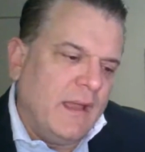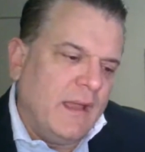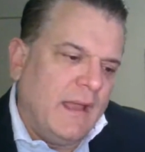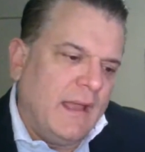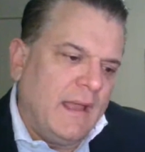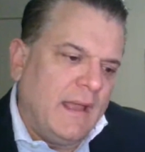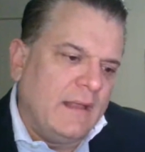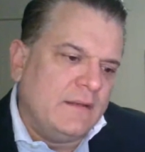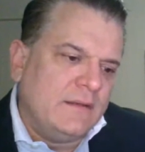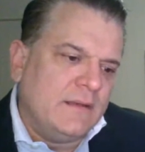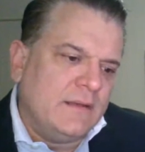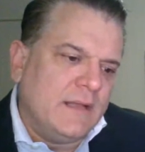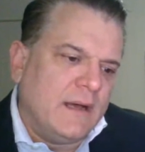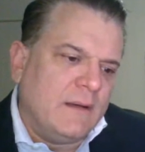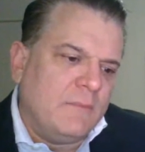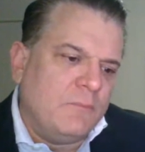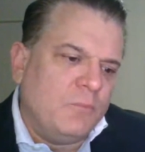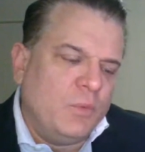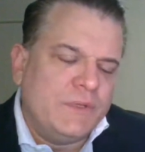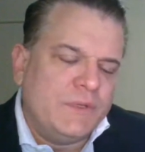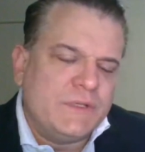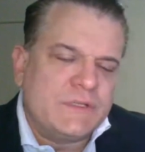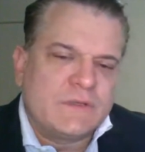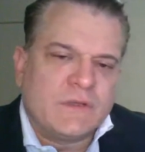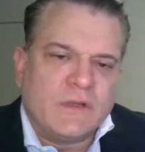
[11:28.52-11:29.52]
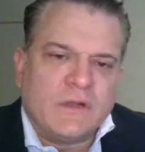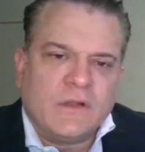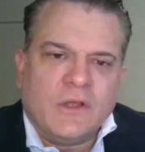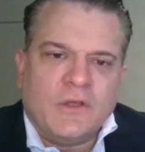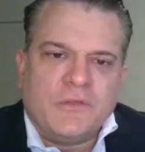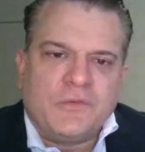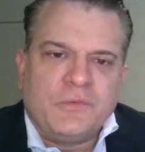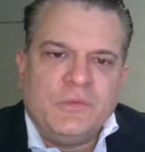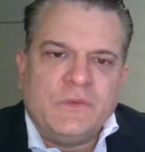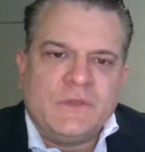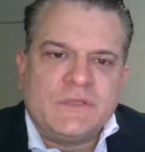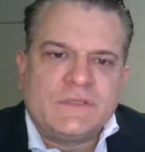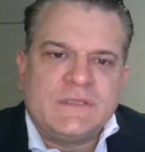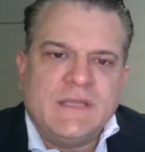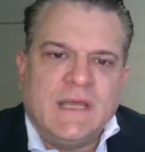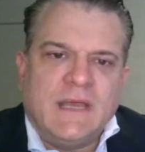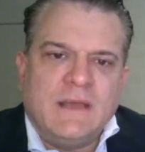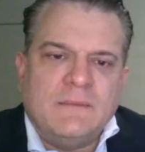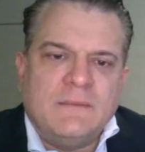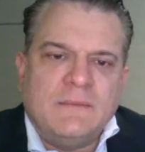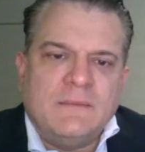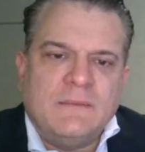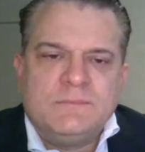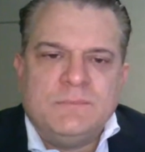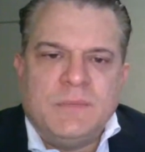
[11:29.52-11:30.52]
And we just got to go through the
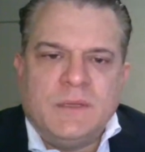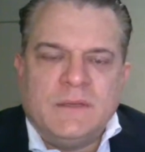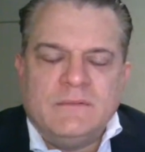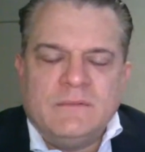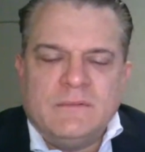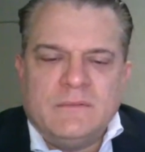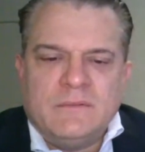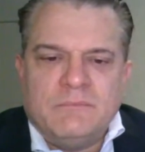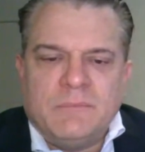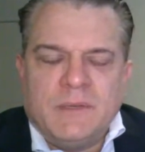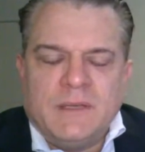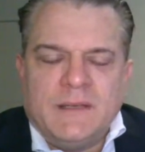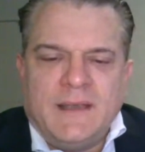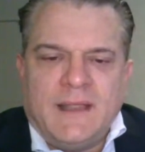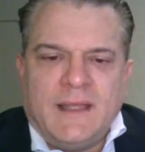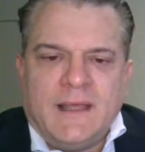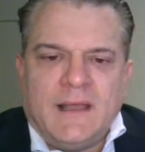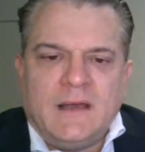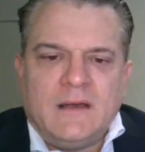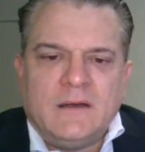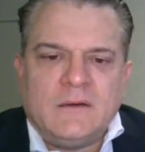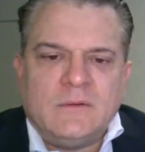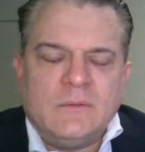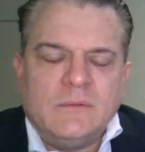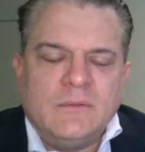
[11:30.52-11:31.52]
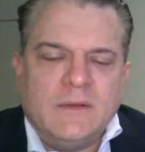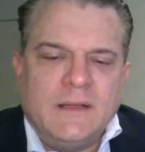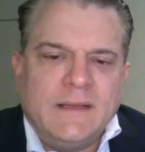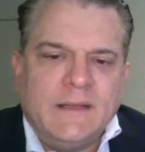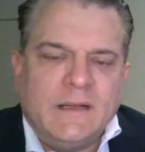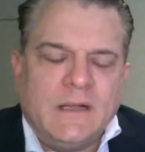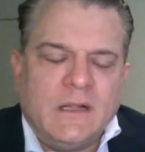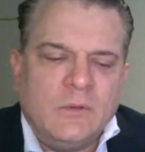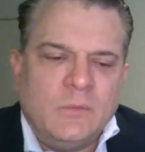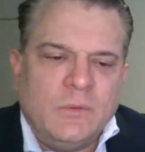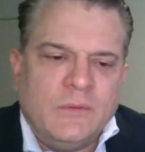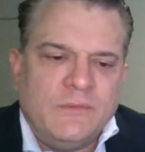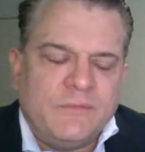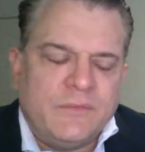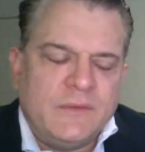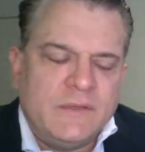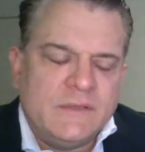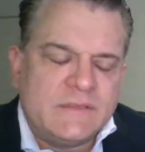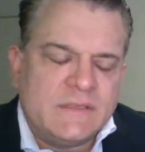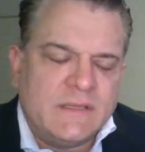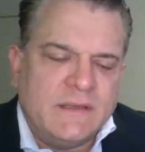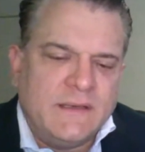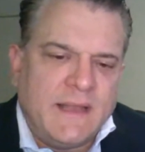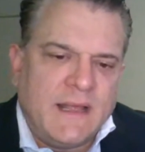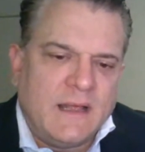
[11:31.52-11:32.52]
steps. But now, you know, with
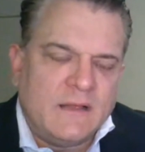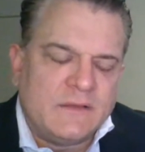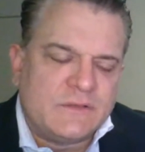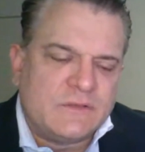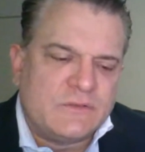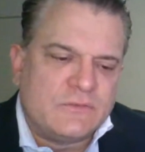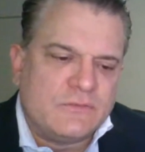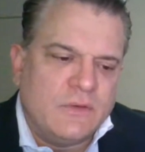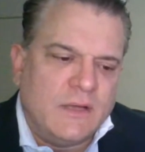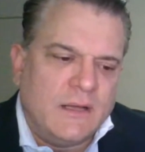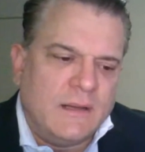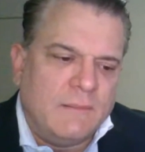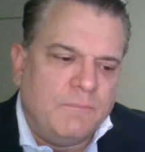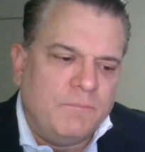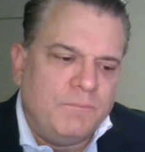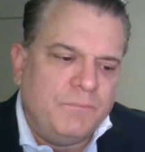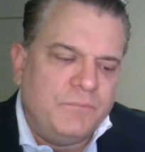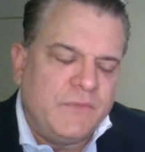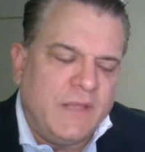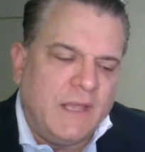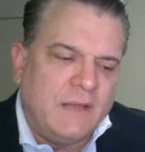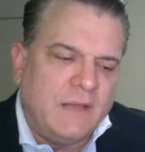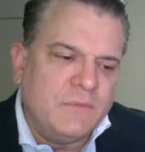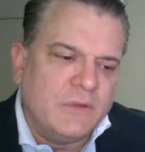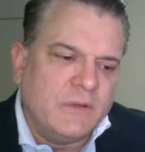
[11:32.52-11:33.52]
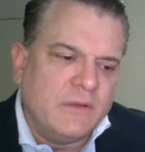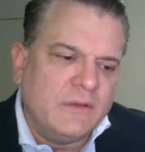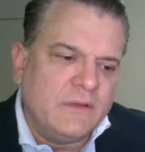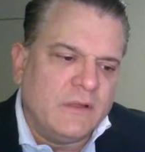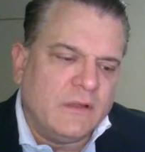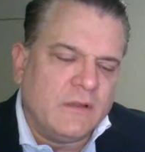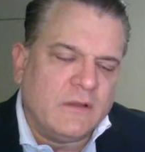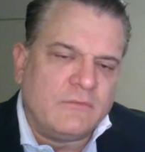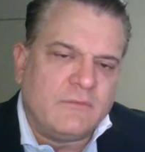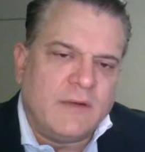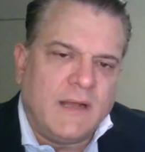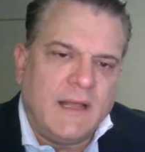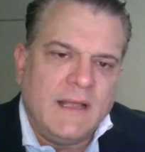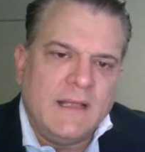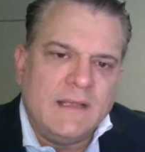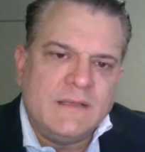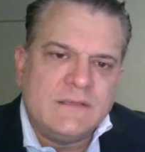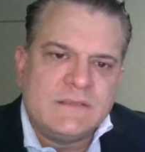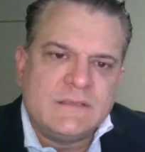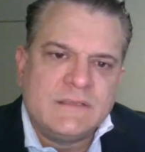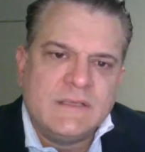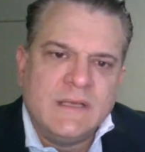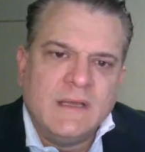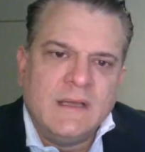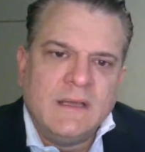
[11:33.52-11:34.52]
this announced $10 million
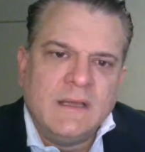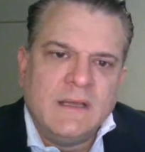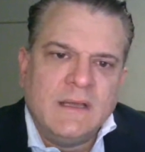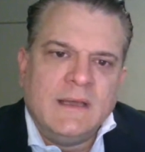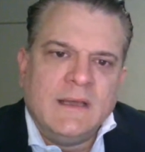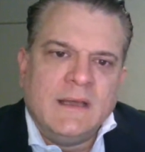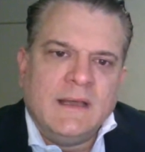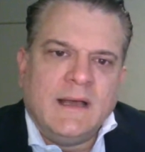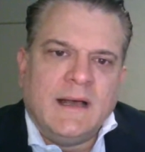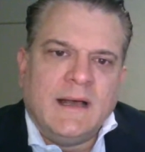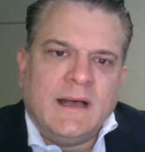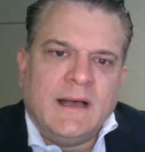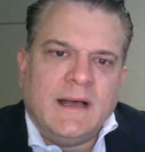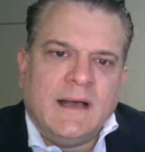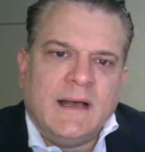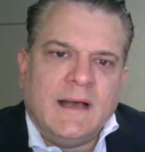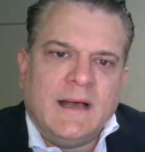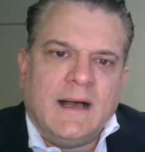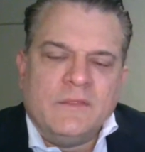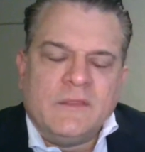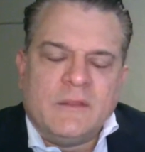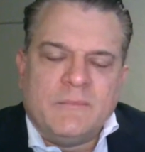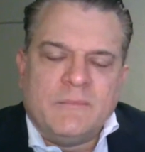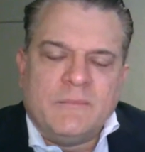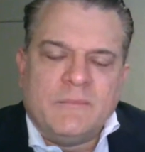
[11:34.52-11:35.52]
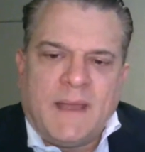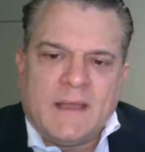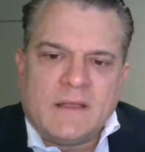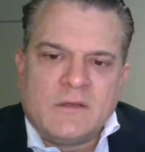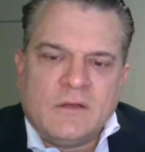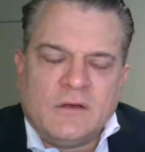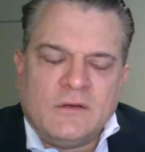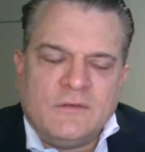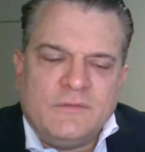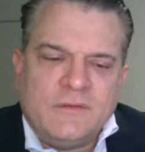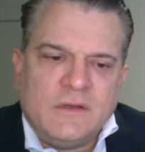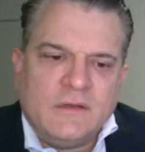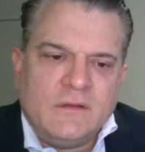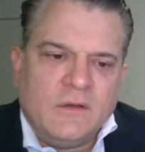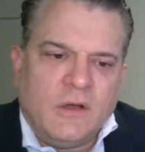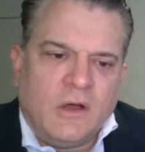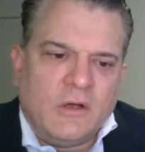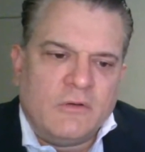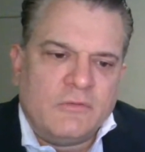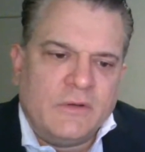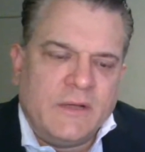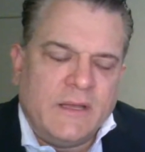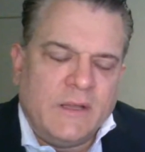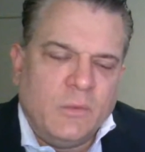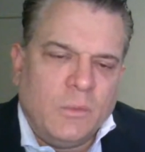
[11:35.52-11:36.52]
raise, on the back of a
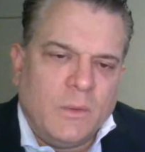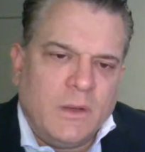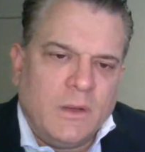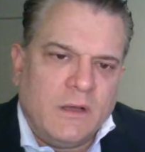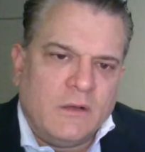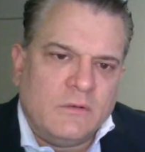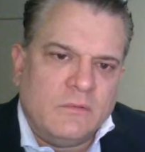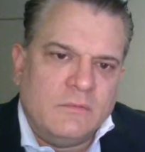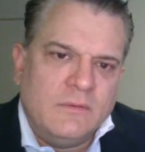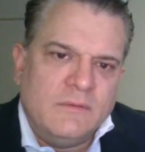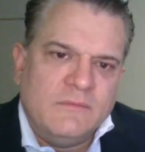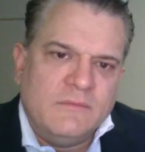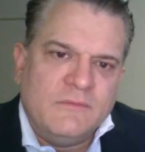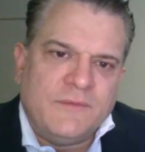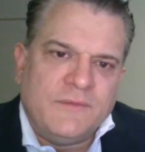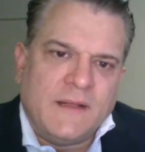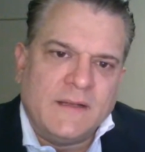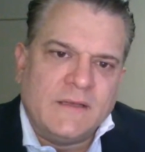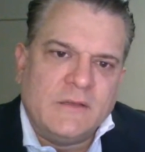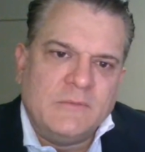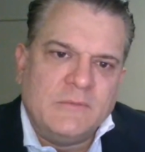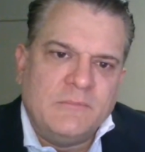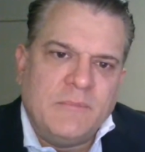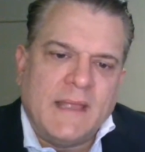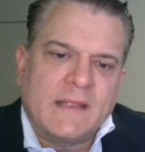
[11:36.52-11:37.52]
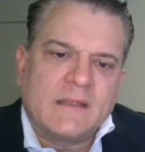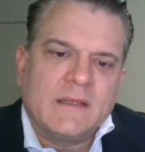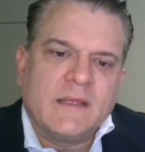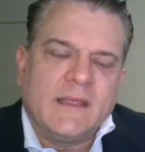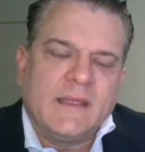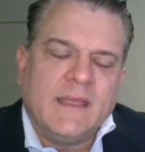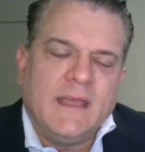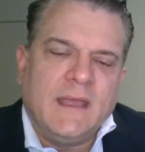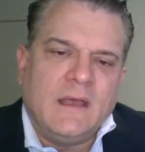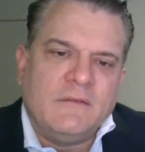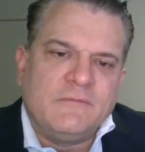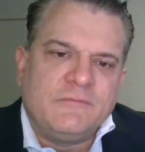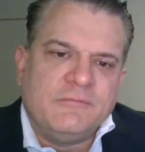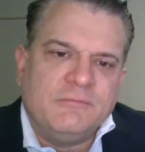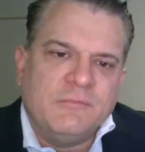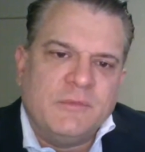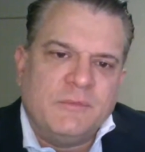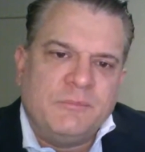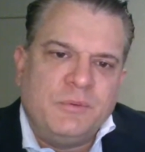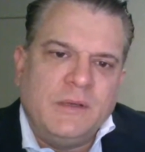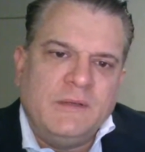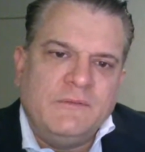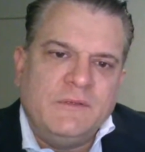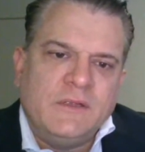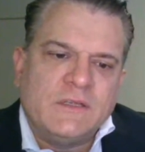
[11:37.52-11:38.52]
already well-funded bank account from the
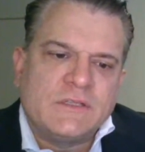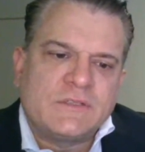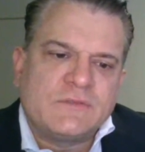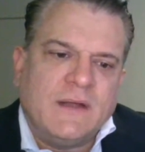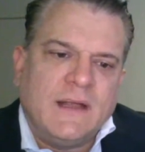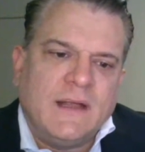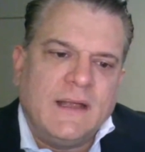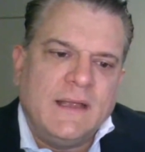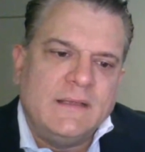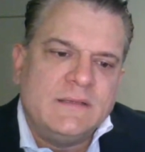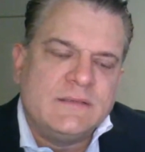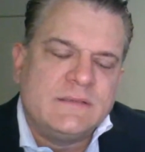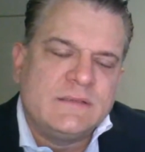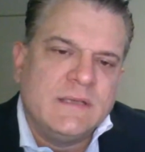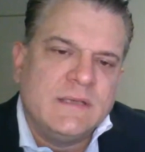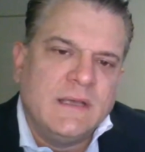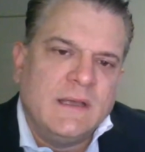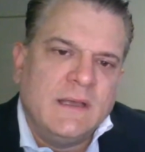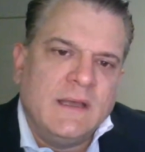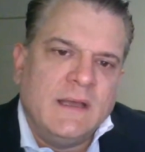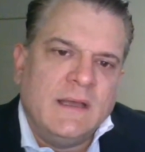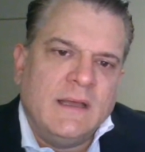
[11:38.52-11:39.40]
previous raise,